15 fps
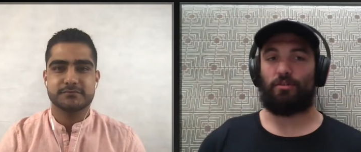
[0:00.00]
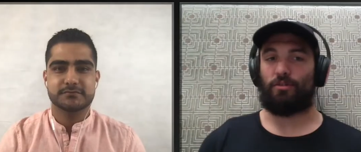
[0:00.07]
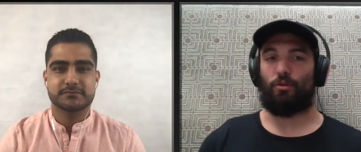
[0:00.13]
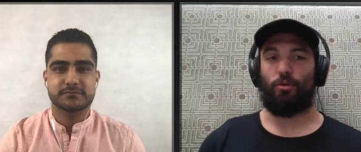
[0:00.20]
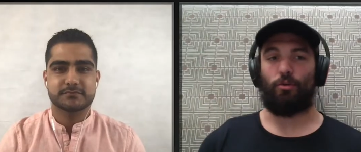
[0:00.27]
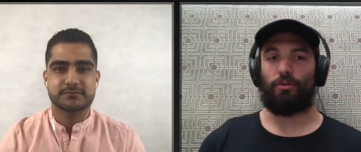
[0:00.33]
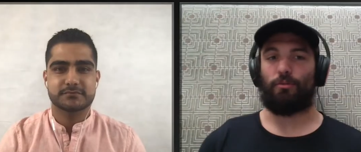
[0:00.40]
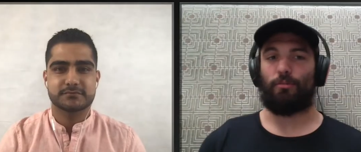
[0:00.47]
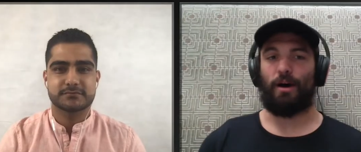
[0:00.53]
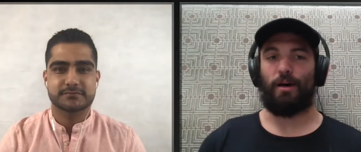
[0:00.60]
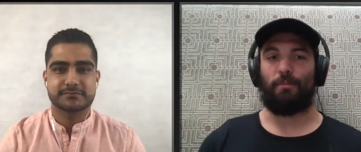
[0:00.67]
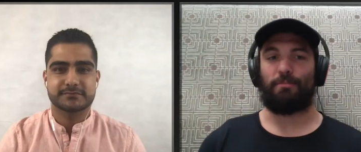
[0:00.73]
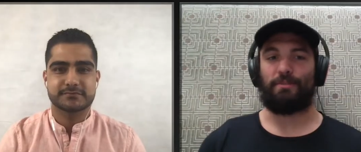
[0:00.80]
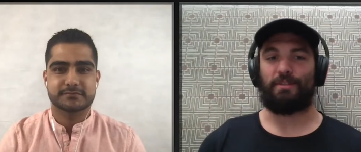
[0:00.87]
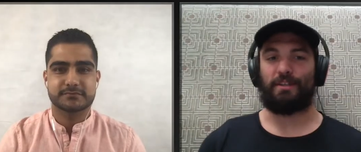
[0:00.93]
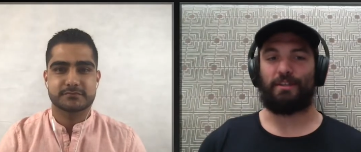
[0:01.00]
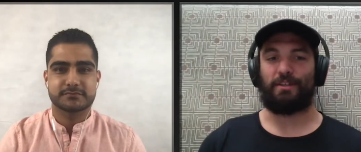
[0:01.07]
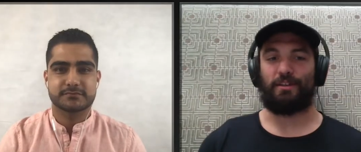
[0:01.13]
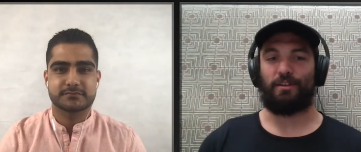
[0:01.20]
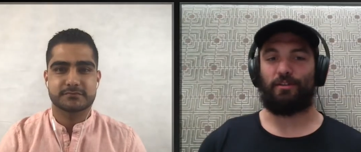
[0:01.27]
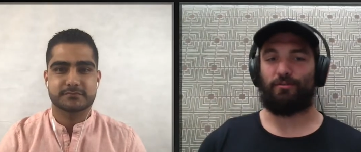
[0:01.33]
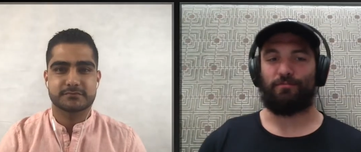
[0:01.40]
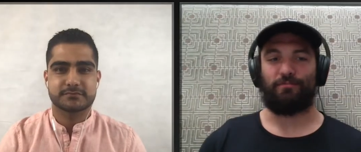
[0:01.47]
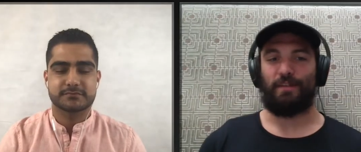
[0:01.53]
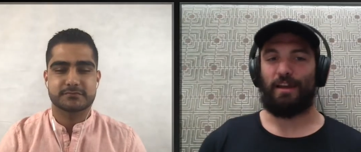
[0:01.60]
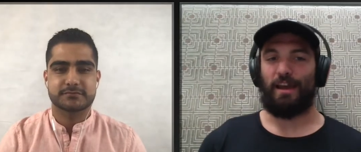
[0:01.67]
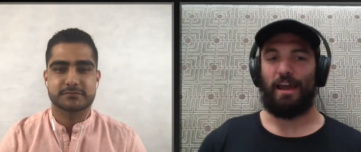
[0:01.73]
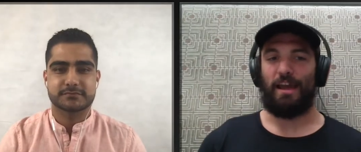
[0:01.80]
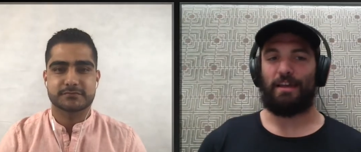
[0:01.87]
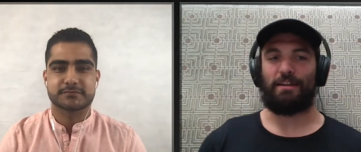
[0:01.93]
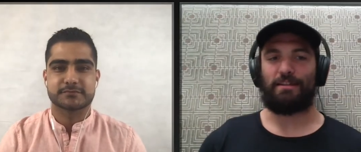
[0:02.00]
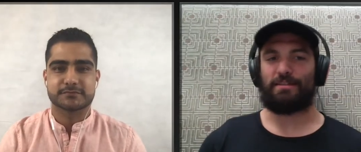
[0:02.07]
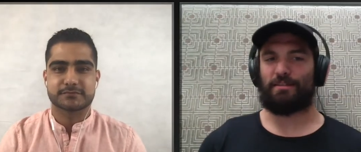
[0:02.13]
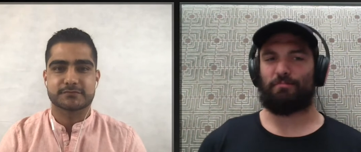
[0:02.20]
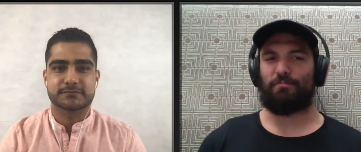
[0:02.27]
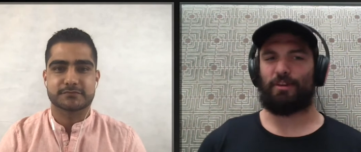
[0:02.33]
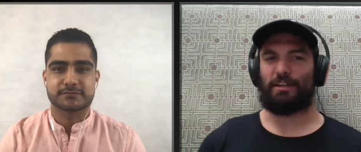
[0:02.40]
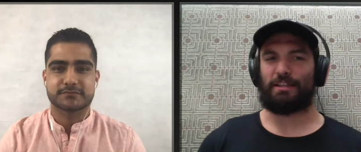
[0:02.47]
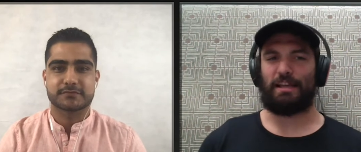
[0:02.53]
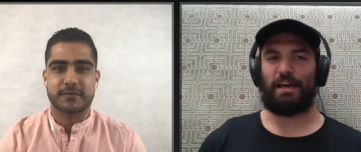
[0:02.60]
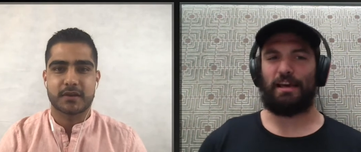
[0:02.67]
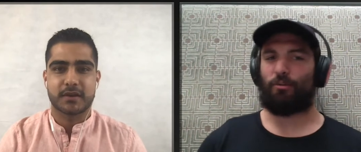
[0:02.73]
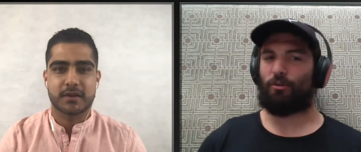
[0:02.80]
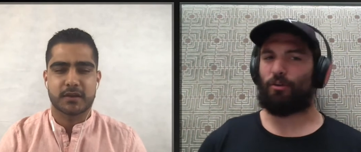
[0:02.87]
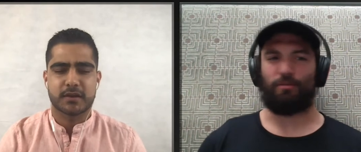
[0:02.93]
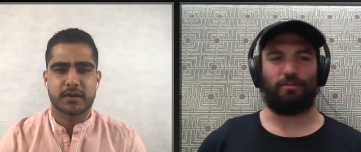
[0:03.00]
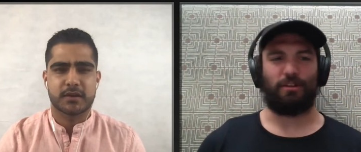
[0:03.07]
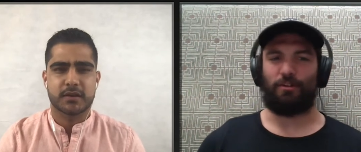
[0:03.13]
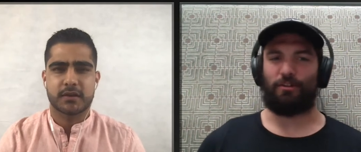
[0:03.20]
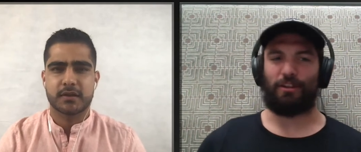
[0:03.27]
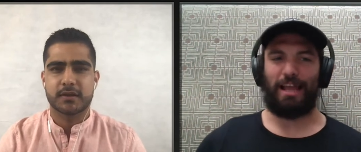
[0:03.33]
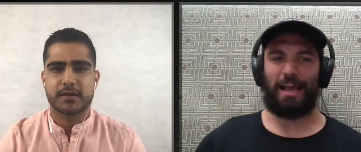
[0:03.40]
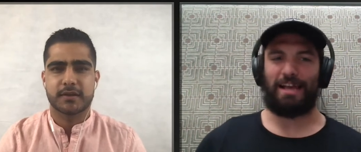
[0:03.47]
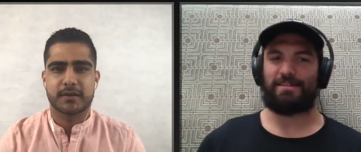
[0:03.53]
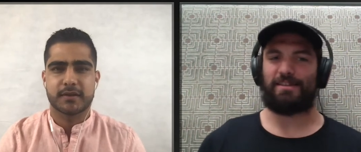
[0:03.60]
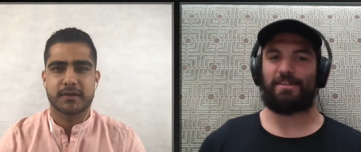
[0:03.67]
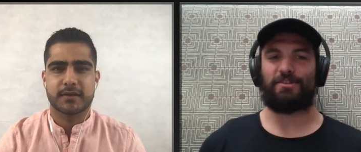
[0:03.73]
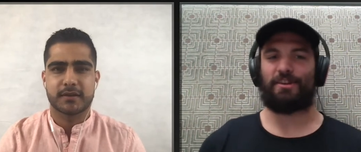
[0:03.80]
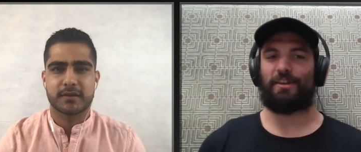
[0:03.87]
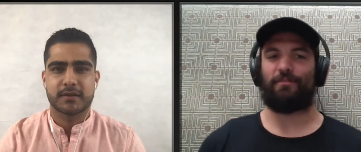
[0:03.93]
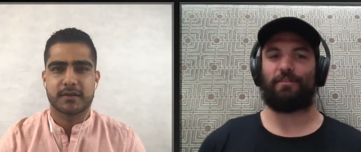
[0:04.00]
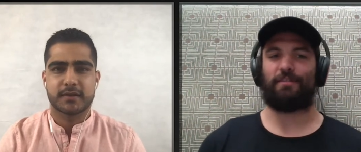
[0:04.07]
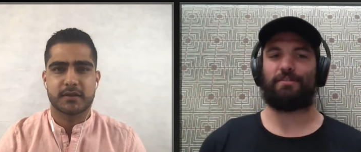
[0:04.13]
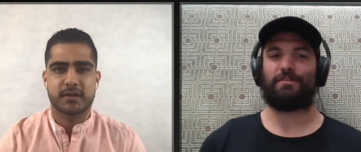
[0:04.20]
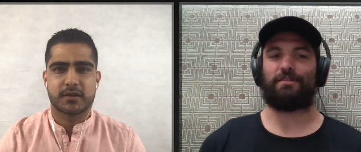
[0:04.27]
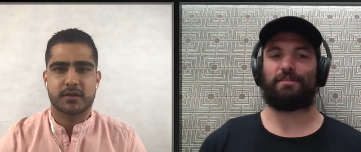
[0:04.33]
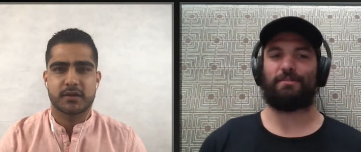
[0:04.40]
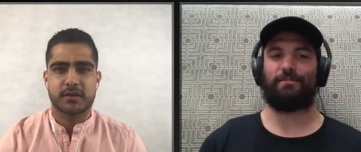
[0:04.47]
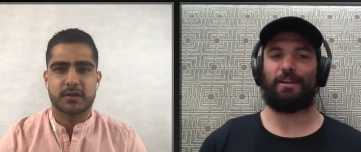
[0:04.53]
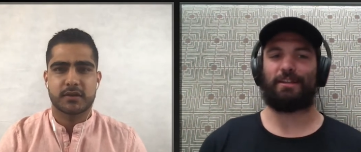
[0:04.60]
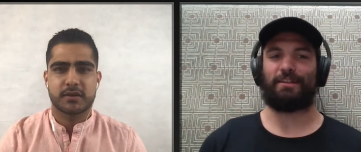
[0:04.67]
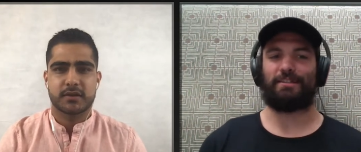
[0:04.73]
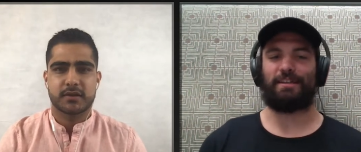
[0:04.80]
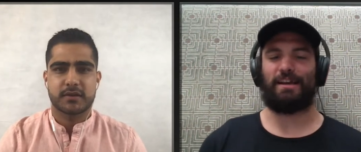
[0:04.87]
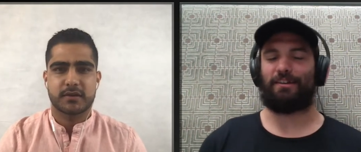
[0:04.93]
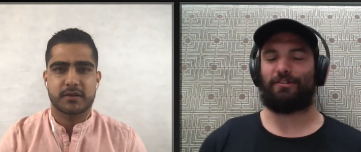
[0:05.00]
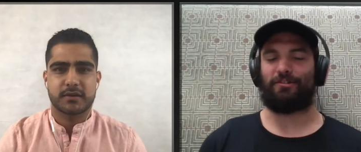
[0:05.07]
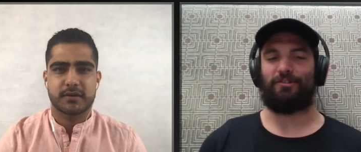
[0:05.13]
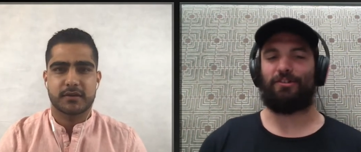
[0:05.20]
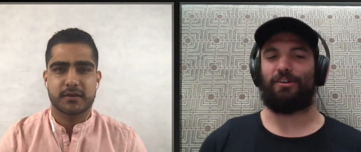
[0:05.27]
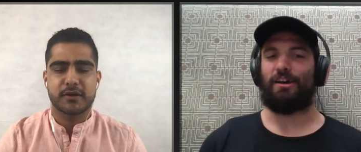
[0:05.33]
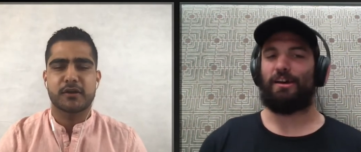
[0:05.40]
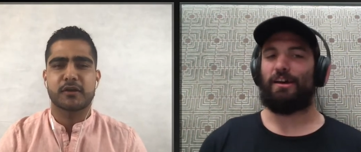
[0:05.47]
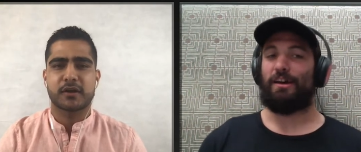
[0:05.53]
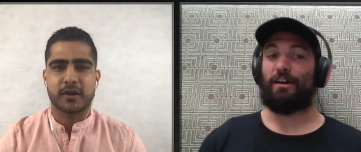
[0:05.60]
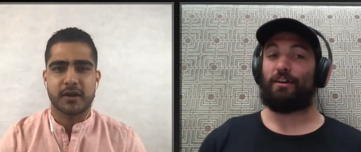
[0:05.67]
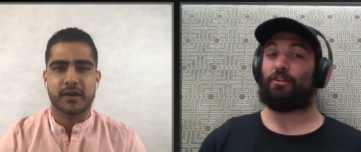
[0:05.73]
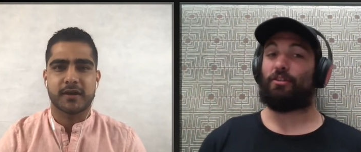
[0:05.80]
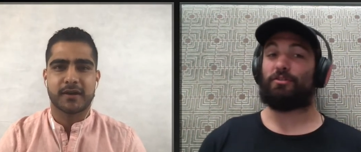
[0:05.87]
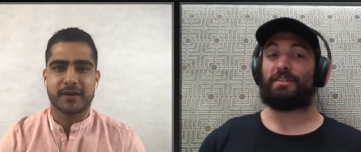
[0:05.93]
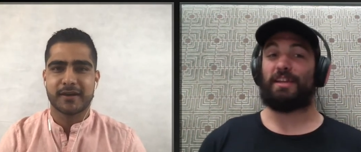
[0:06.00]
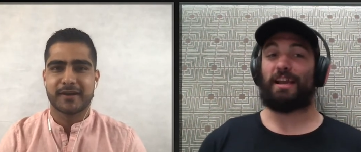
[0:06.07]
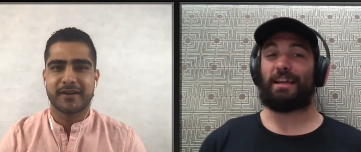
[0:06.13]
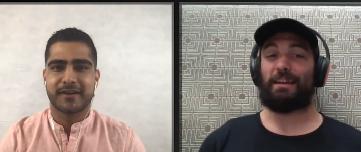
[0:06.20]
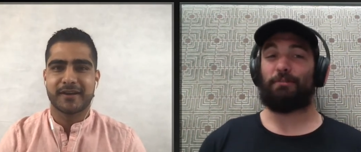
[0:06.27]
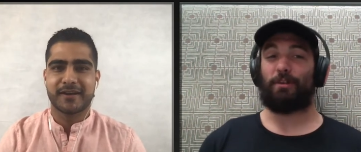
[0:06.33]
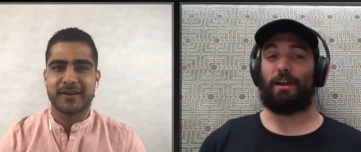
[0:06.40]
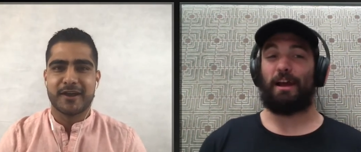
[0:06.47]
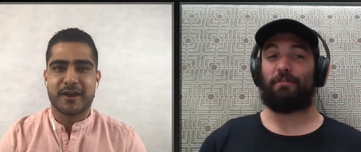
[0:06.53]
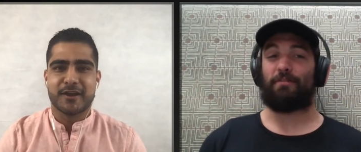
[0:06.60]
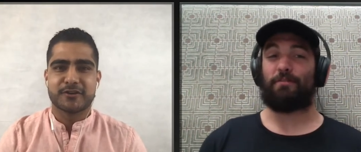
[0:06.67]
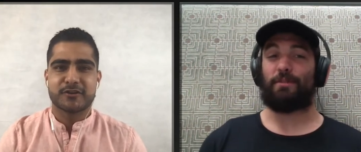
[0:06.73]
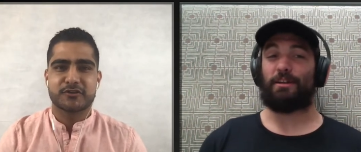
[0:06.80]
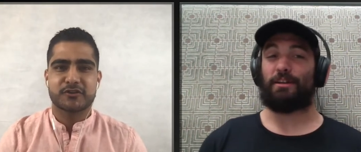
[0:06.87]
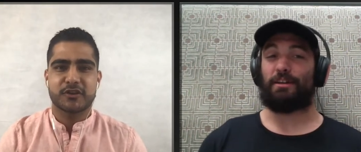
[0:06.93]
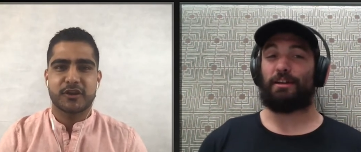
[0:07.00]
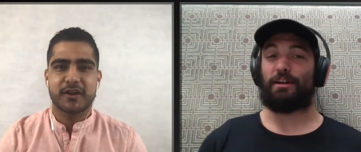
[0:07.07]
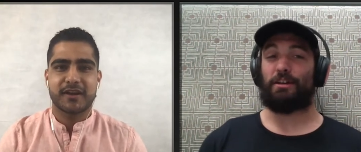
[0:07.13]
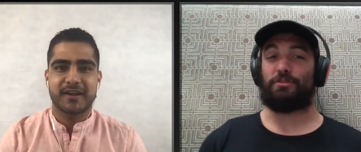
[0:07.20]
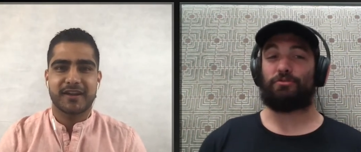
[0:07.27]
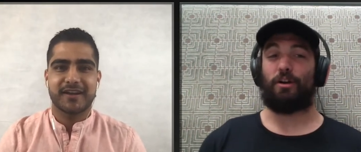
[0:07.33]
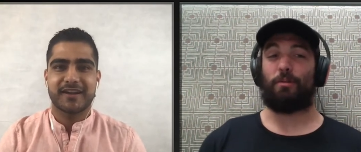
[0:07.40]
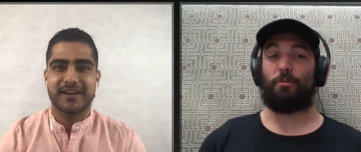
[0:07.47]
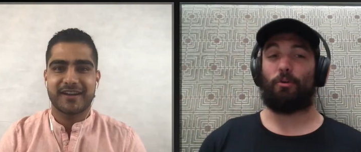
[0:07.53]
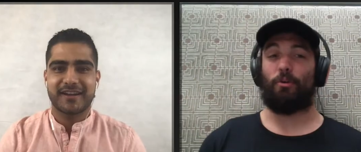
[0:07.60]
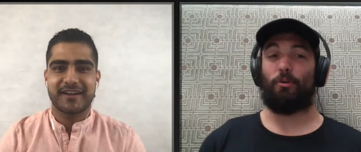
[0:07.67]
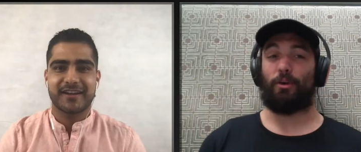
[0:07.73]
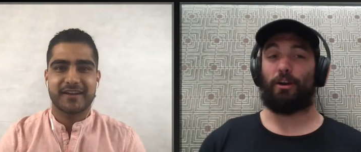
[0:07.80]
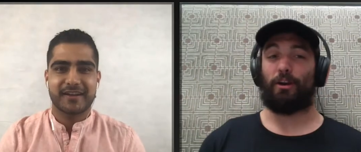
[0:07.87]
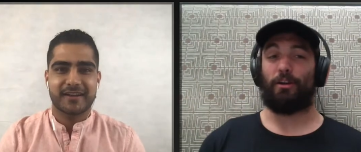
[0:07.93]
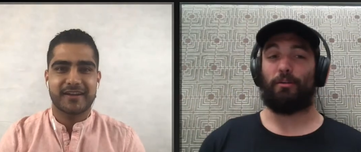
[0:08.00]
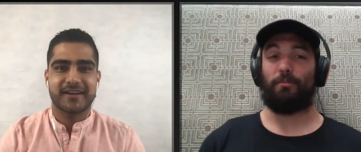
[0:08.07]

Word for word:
Speaker 1: or holding them up to, you know, and it's something like that, or you know, a last ditch effort to make the tackle. Okay. Close second would have to be a, a drop goal winner,